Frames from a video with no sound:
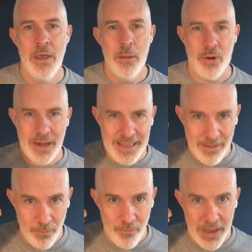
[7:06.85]
But
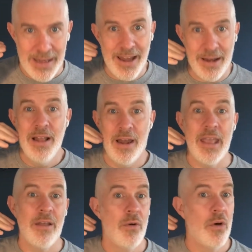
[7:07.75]
in that,
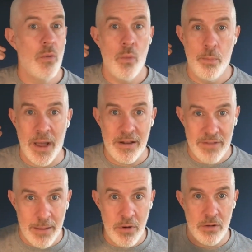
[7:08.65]
like, by the
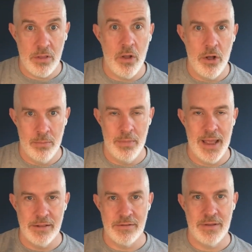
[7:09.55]
time your thumb
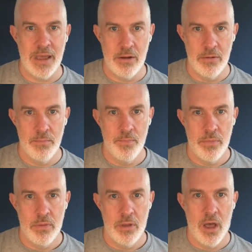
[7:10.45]
lands down
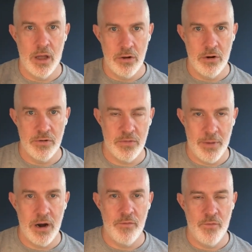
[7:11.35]
on your
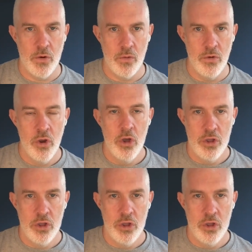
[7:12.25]
smartphone,